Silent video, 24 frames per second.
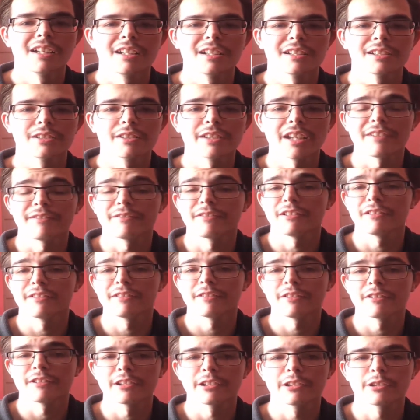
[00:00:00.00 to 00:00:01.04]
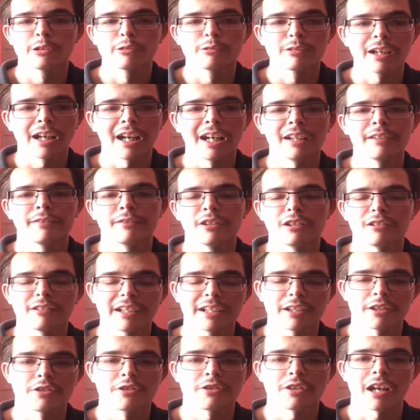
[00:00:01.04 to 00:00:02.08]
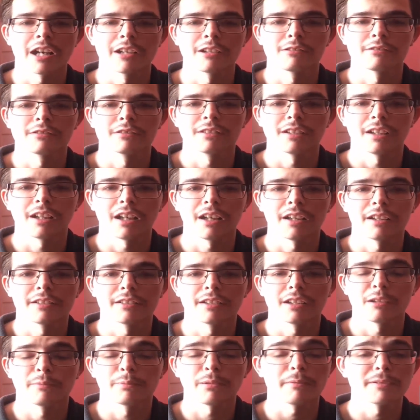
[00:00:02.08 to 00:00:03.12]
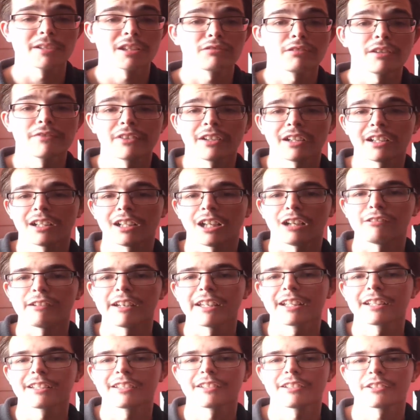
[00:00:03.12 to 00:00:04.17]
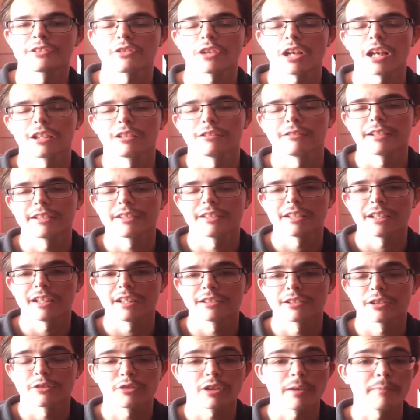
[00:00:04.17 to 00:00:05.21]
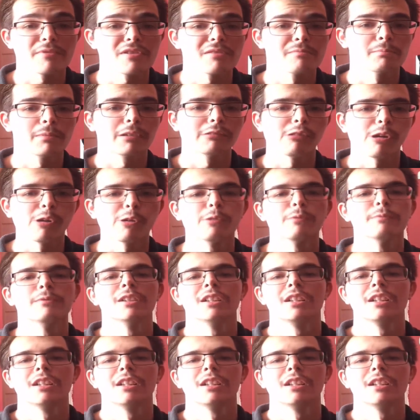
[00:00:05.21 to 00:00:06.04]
So yeah, really cool guy, really like his channel, and I'll probably just leave a link to his channel in the description below.